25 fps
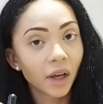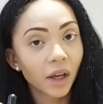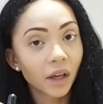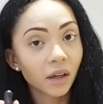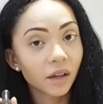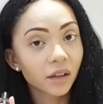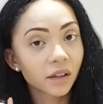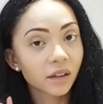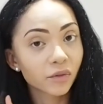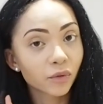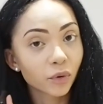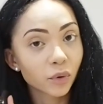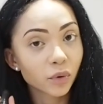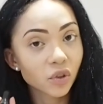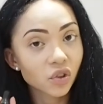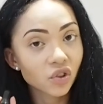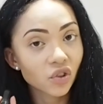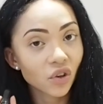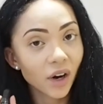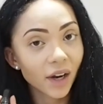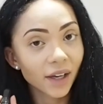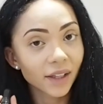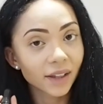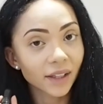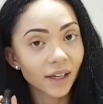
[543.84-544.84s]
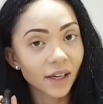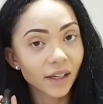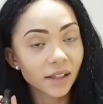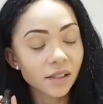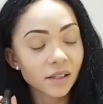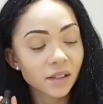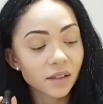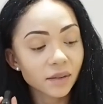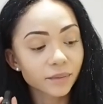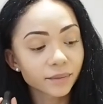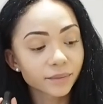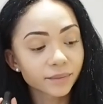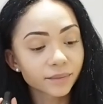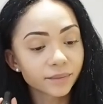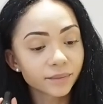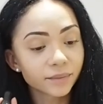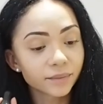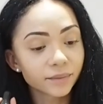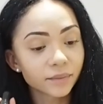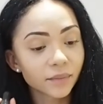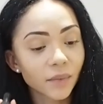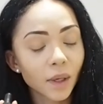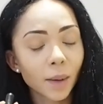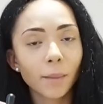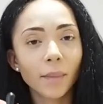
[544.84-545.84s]
looking forward to trying that.
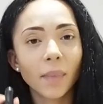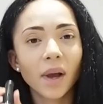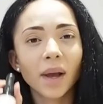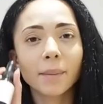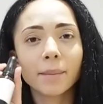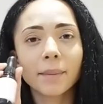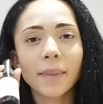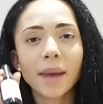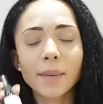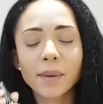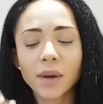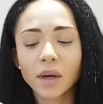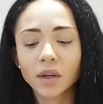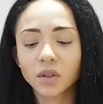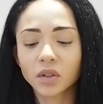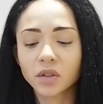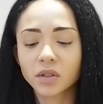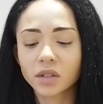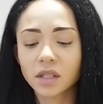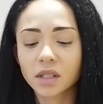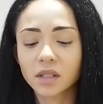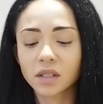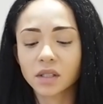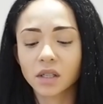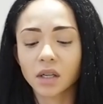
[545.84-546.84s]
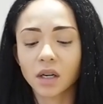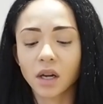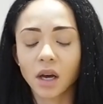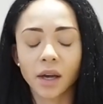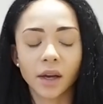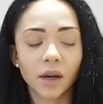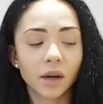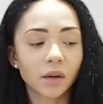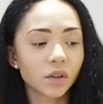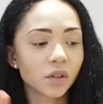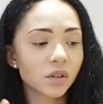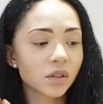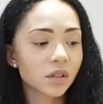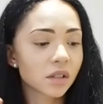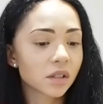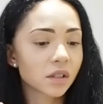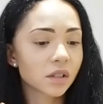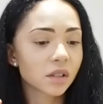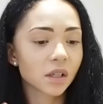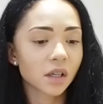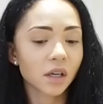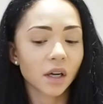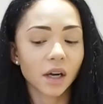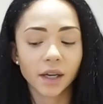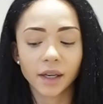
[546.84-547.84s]
Maybe I'll use this tonight. I'll use this
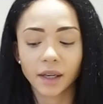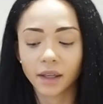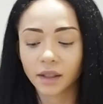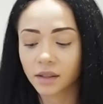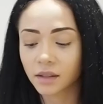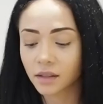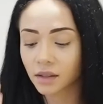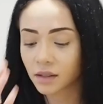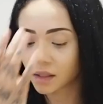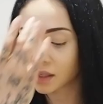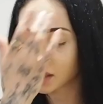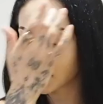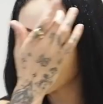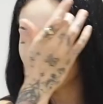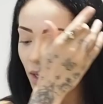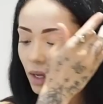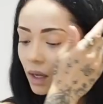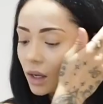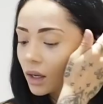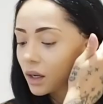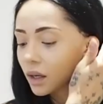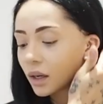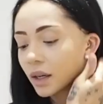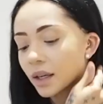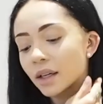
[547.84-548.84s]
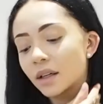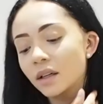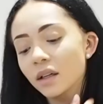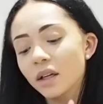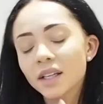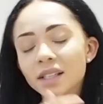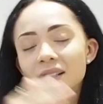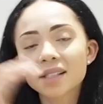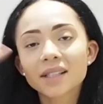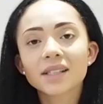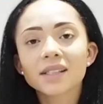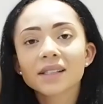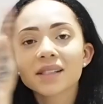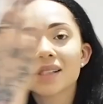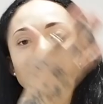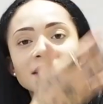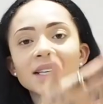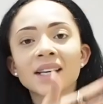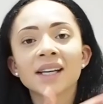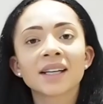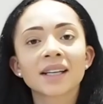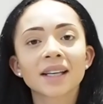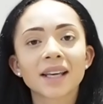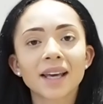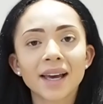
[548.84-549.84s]
tonight as like a nice little
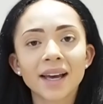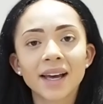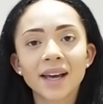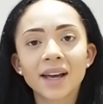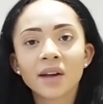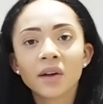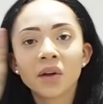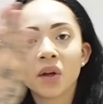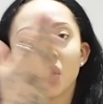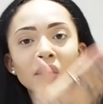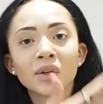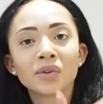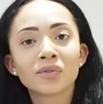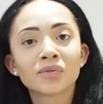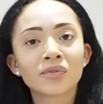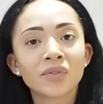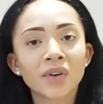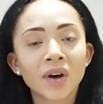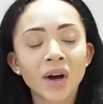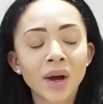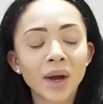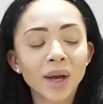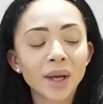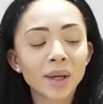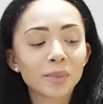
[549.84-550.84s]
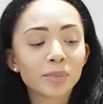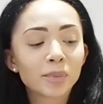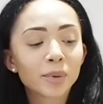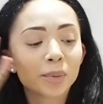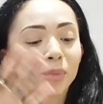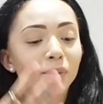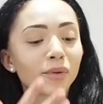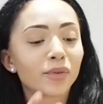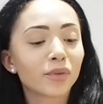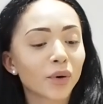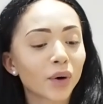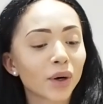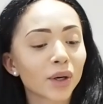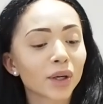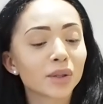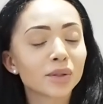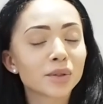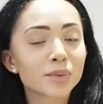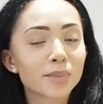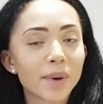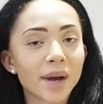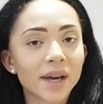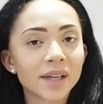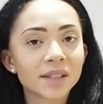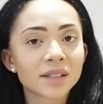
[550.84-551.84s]
skincare vibe before I go
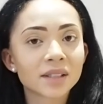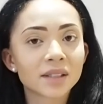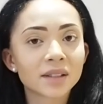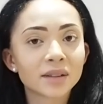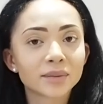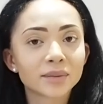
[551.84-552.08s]
to bed.